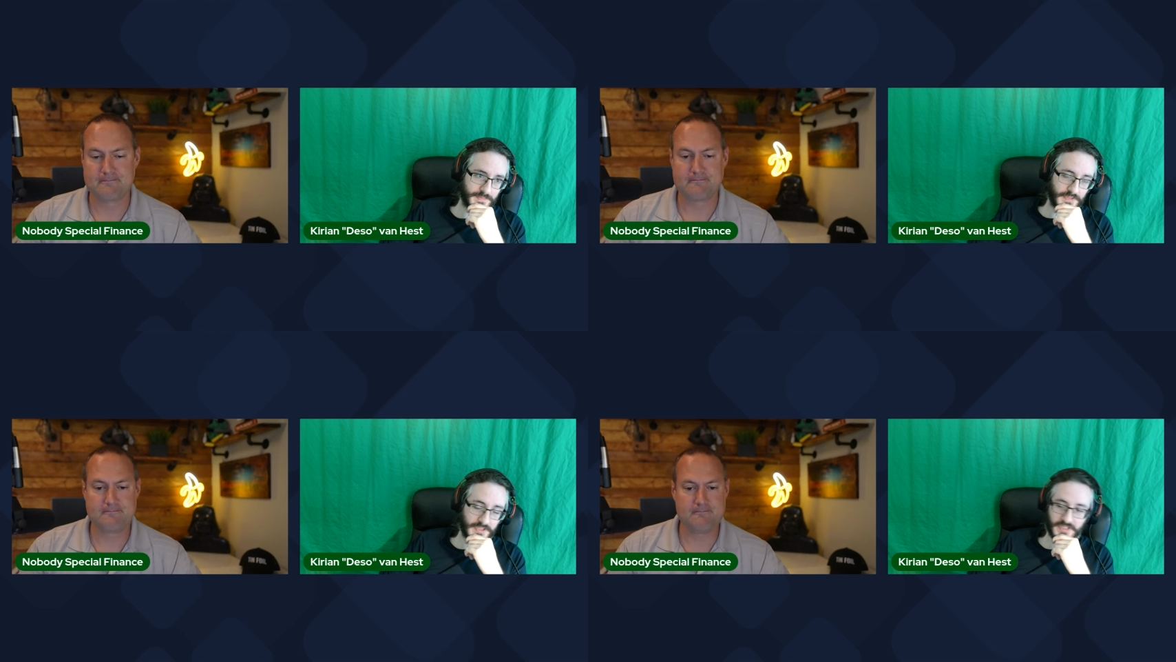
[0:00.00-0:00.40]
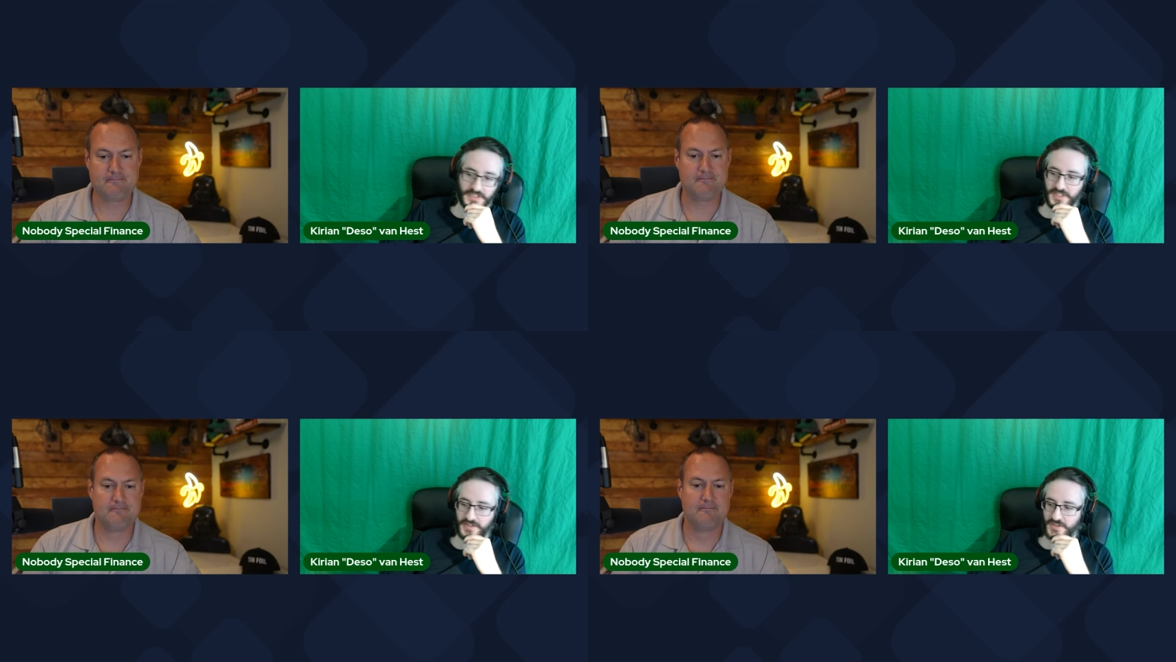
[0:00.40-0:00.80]

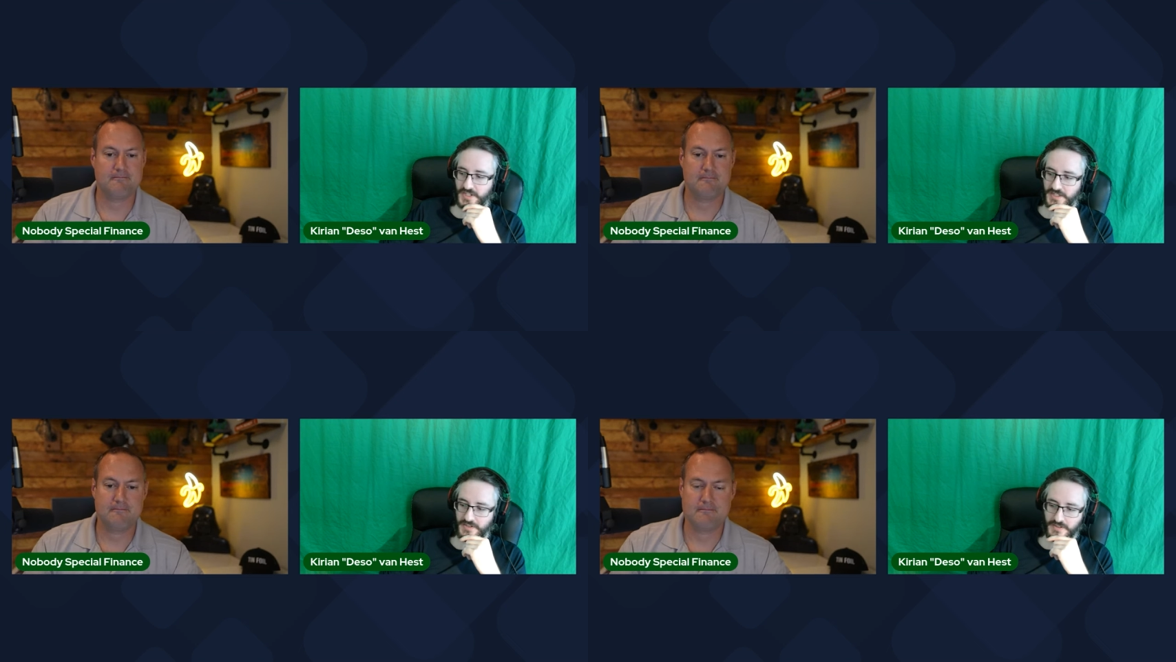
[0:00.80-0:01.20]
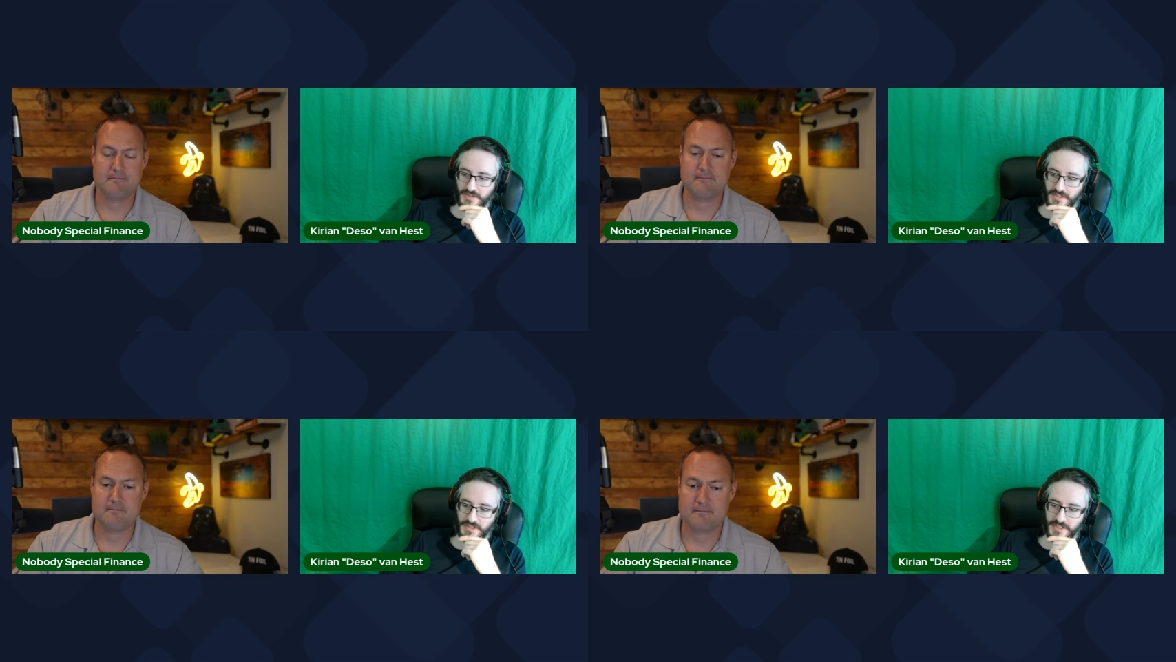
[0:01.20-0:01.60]
Speaker 1: Look, it's not
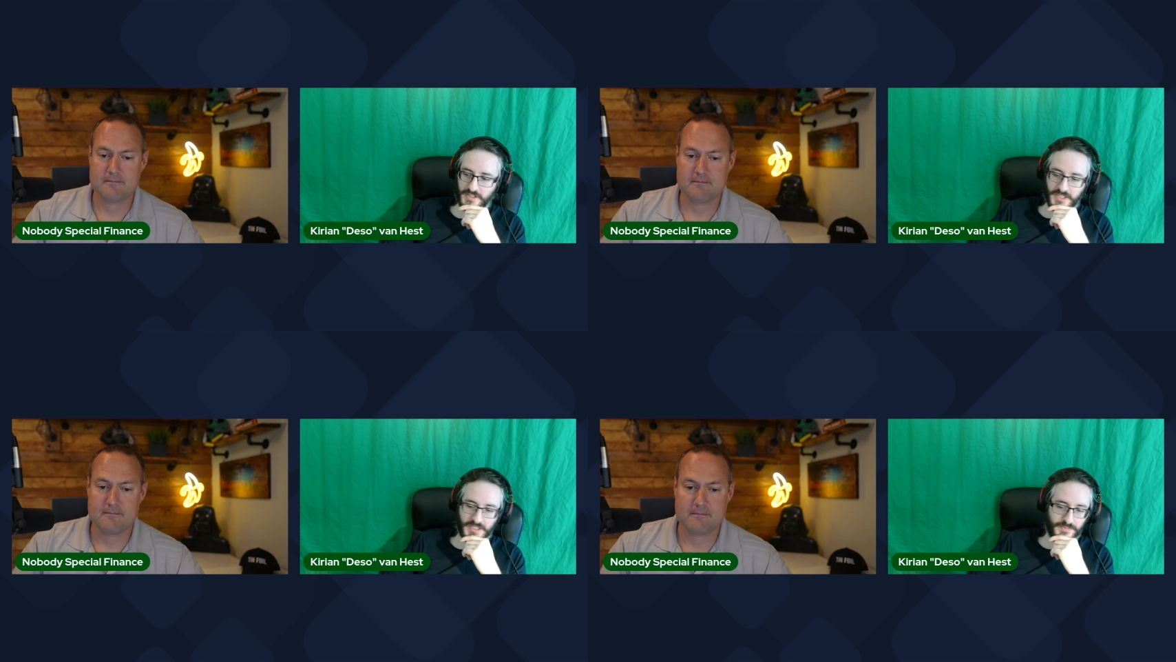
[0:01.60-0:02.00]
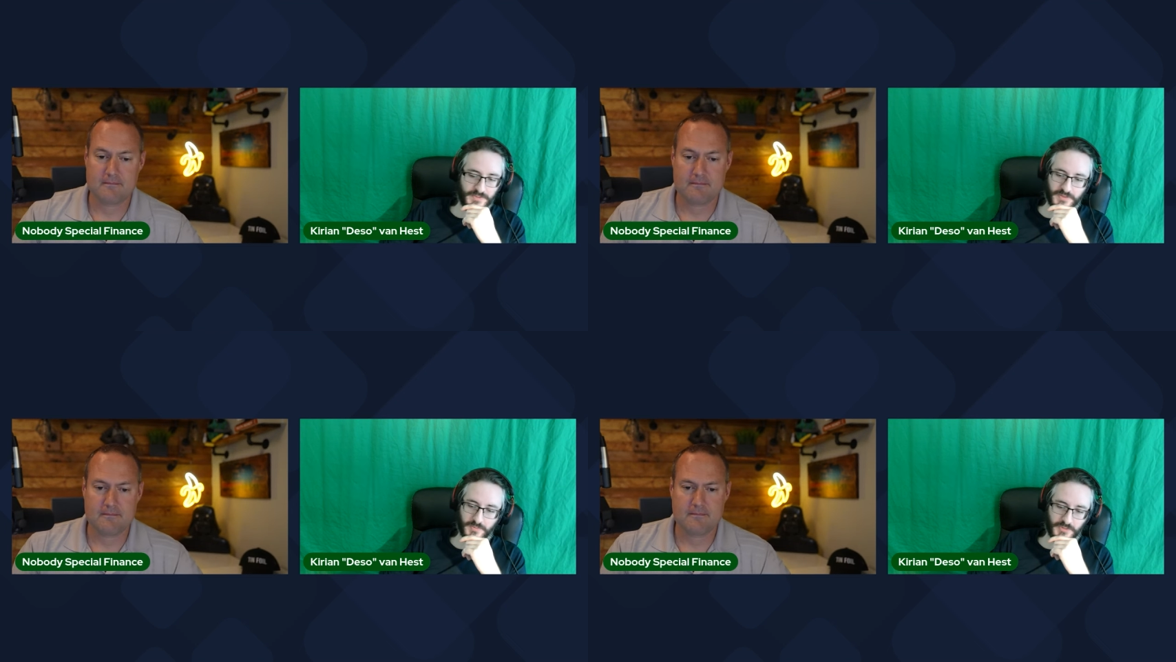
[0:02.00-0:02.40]
uh, the
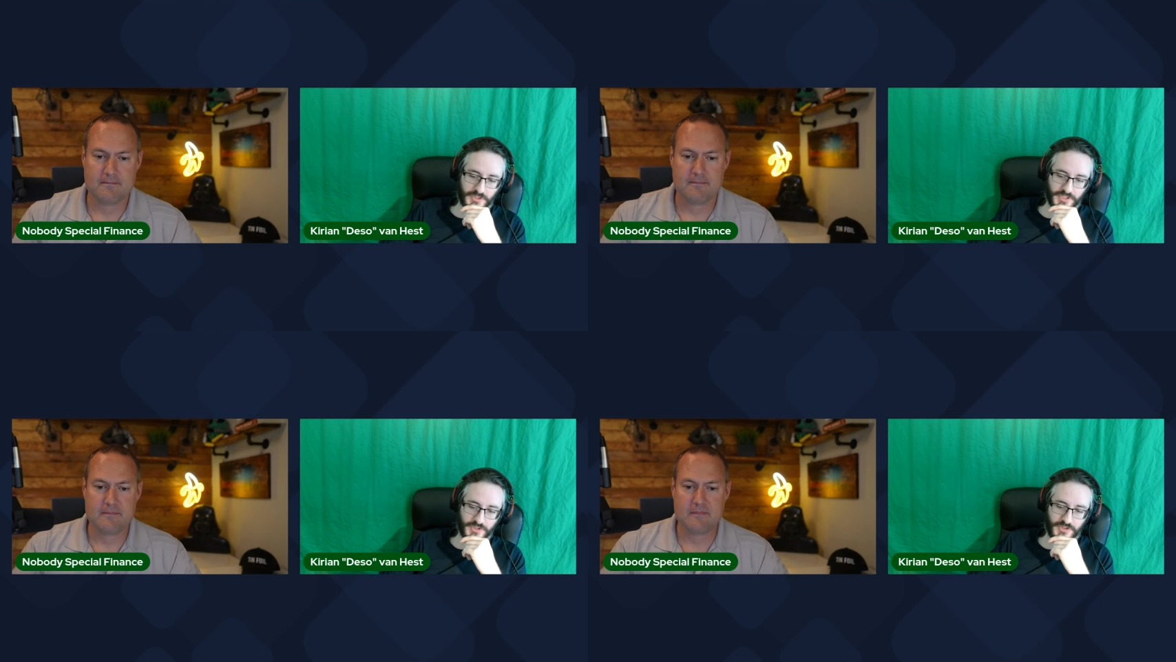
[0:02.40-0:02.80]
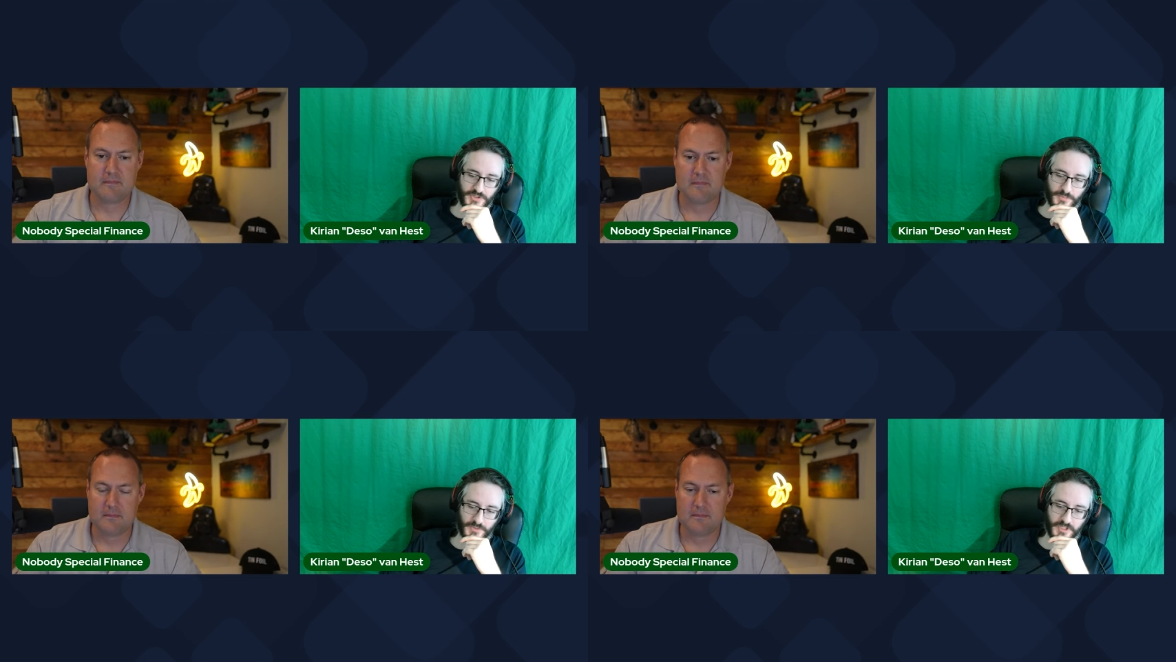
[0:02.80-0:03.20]
individual mortgage you
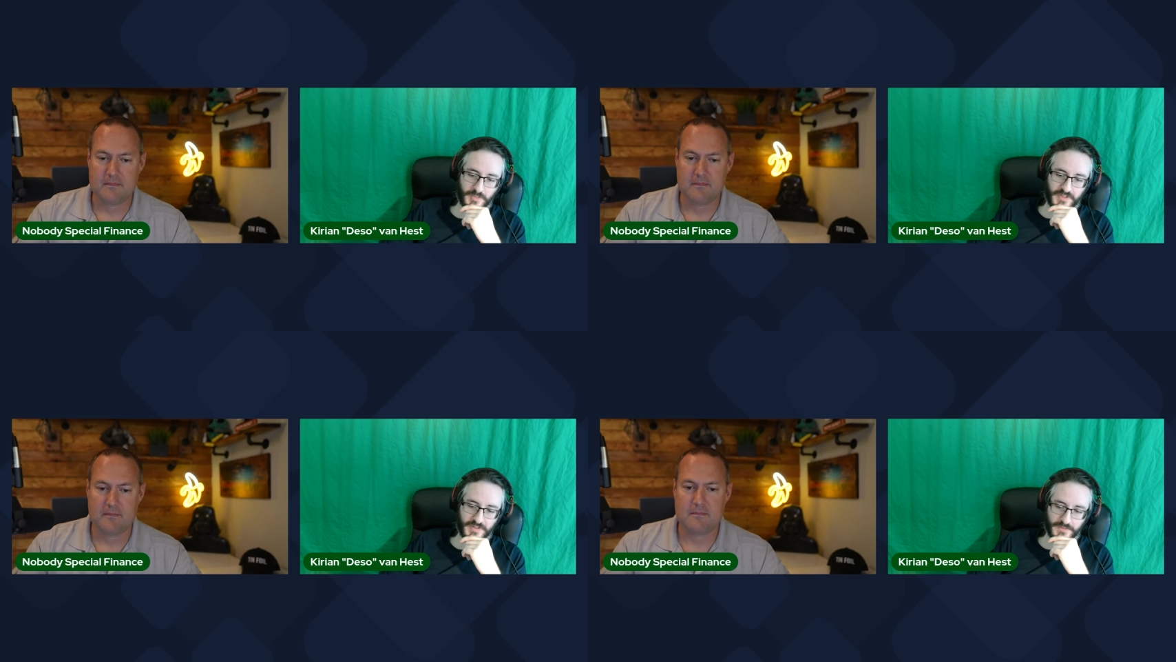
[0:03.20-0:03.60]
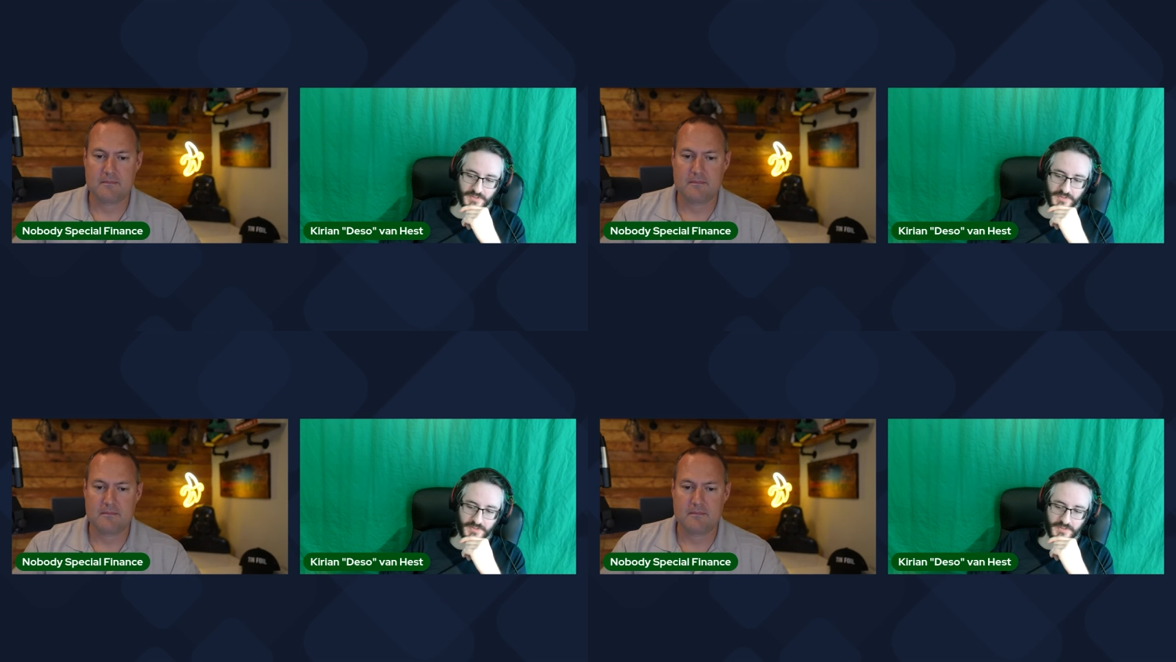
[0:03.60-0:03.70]
should worry about.